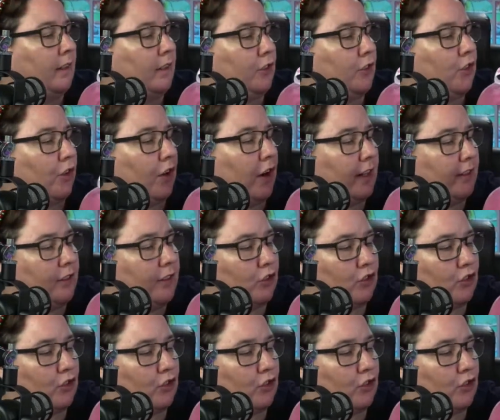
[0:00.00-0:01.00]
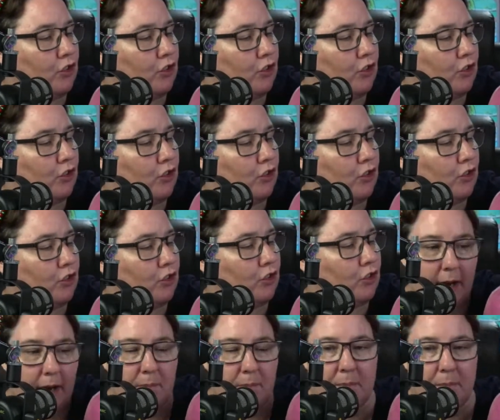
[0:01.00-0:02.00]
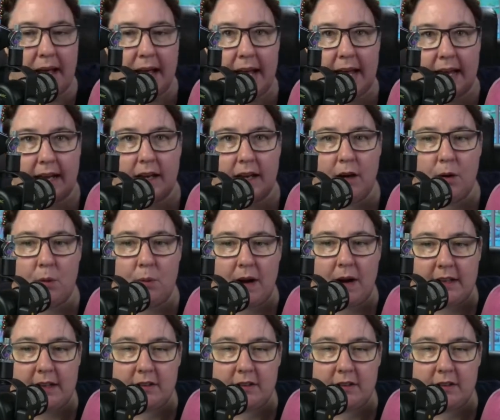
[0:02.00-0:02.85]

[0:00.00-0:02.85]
tried to drag the entire bag away,